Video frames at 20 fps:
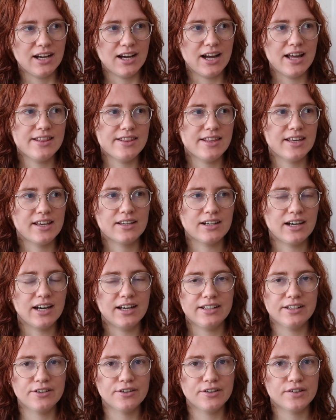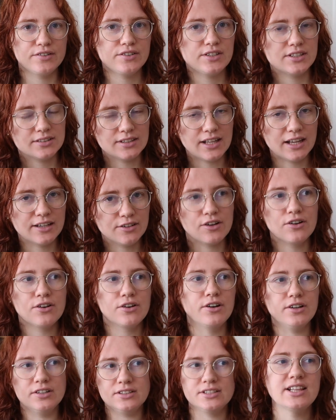I think Cardi could have just like
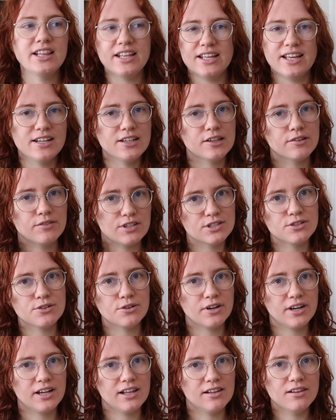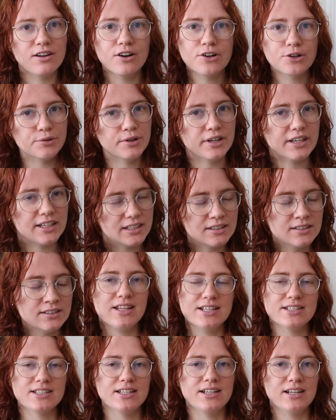got to the end of the story a lot quicker.
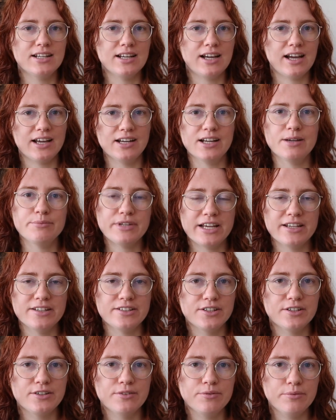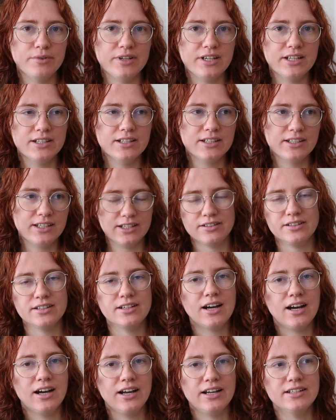There's an adaptation with Kieran
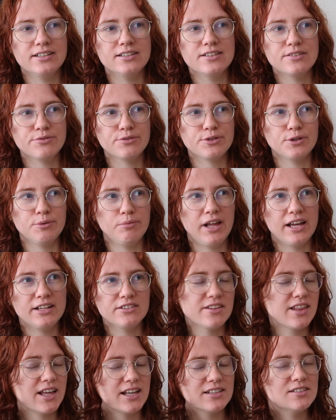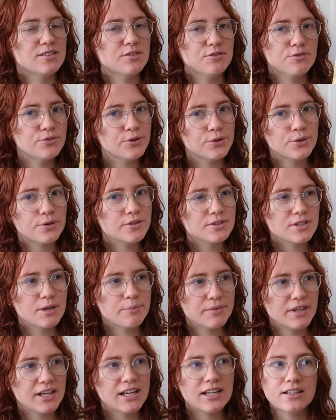Hines from like 2004 or
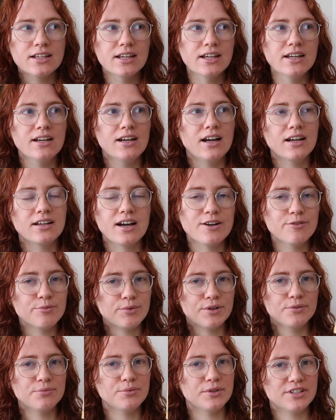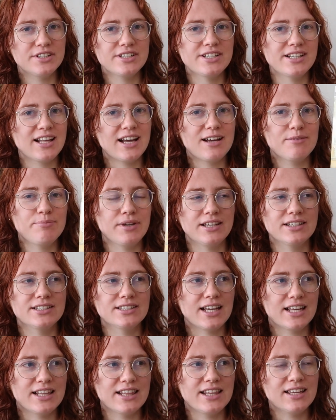something. I kind of want to watch that because
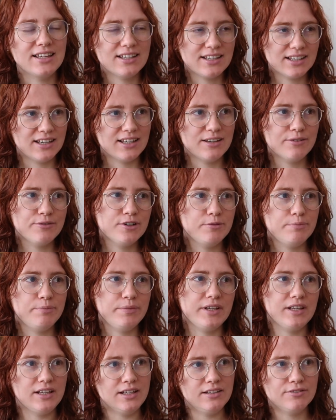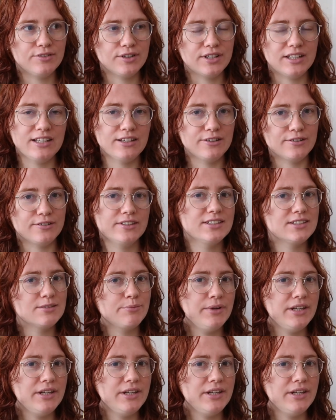I think it would be really good as a